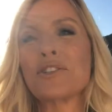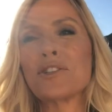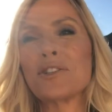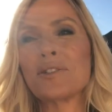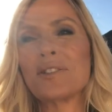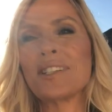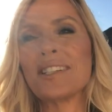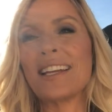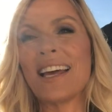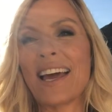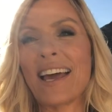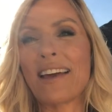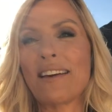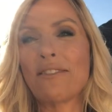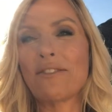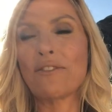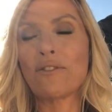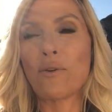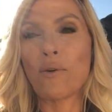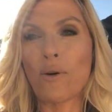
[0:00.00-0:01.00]
shoot today
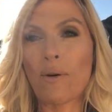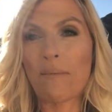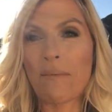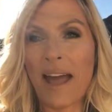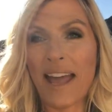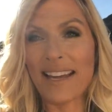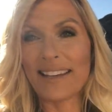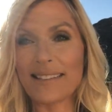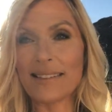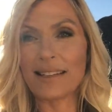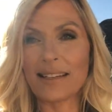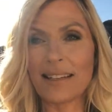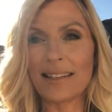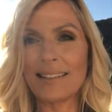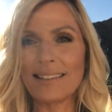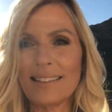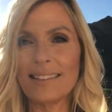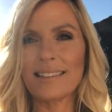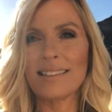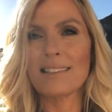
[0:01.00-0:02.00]
for
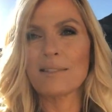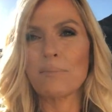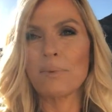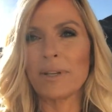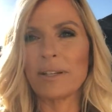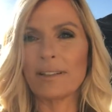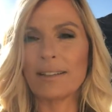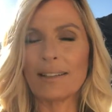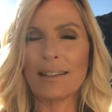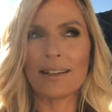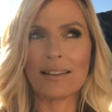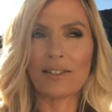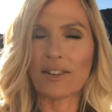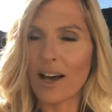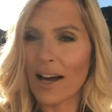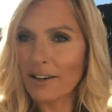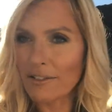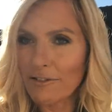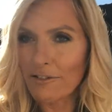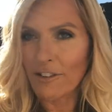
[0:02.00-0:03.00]
magazine. It's been a
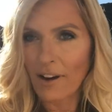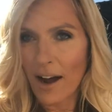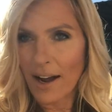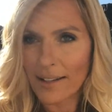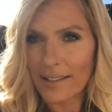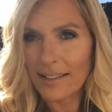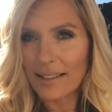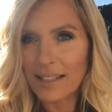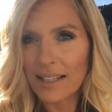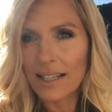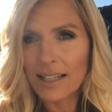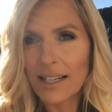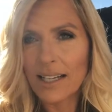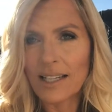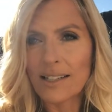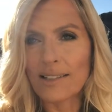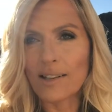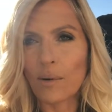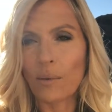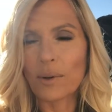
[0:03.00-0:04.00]
lot of fun.
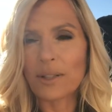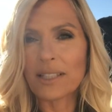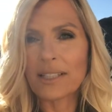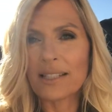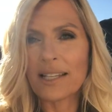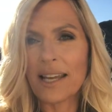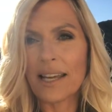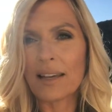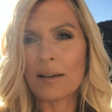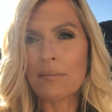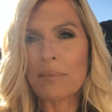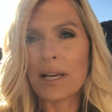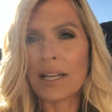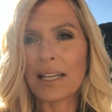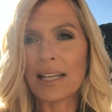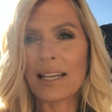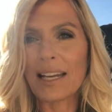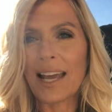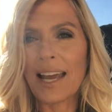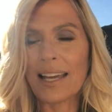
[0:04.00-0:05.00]
So I wanted to take a
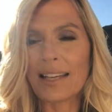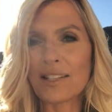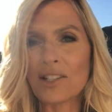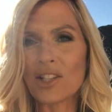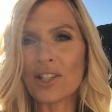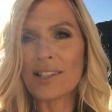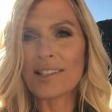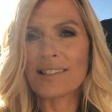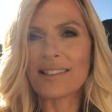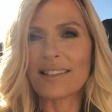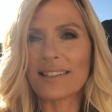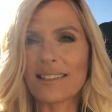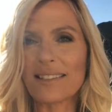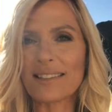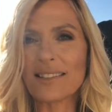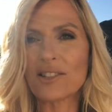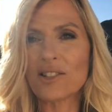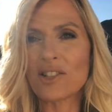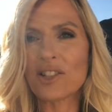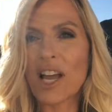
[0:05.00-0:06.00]
minute and just
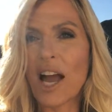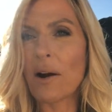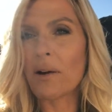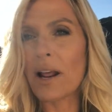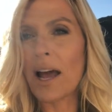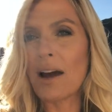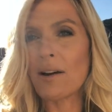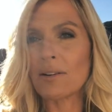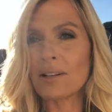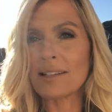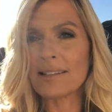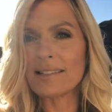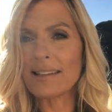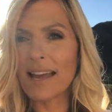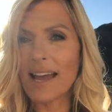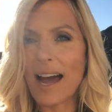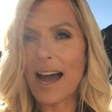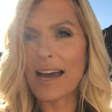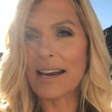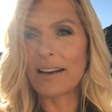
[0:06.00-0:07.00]
shout out and
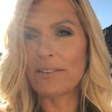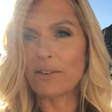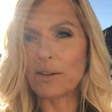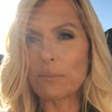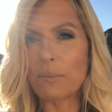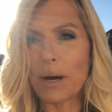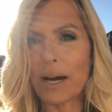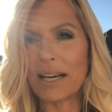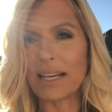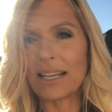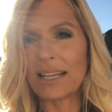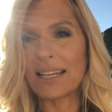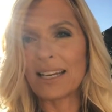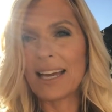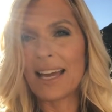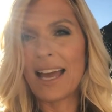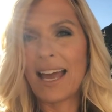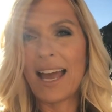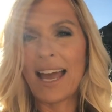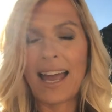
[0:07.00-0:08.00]
say hi to everybody.
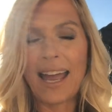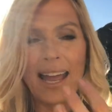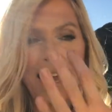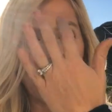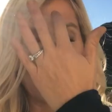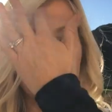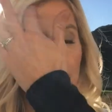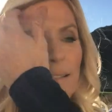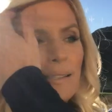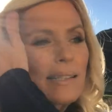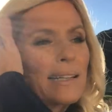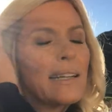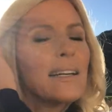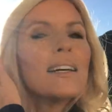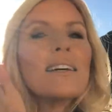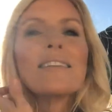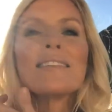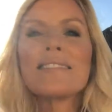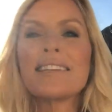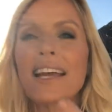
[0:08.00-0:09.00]
And
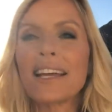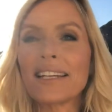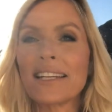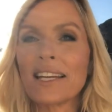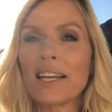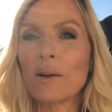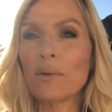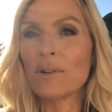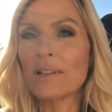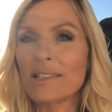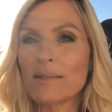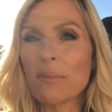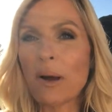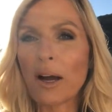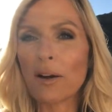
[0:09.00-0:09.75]
standing here with this